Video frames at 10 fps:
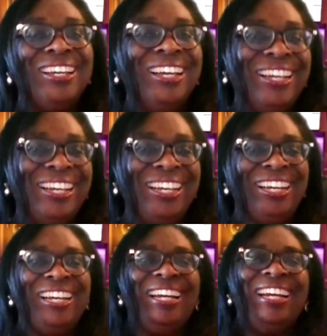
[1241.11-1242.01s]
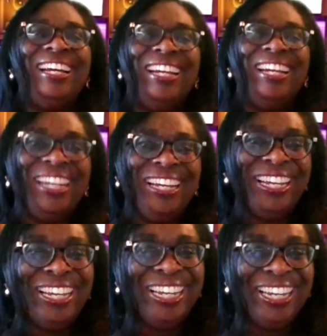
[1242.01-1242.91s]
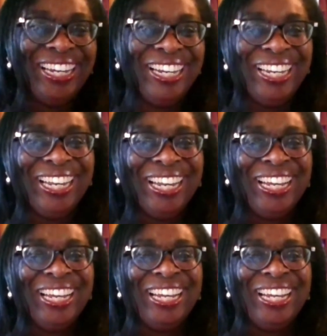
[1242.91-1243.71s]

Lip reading: The person shown says nothing.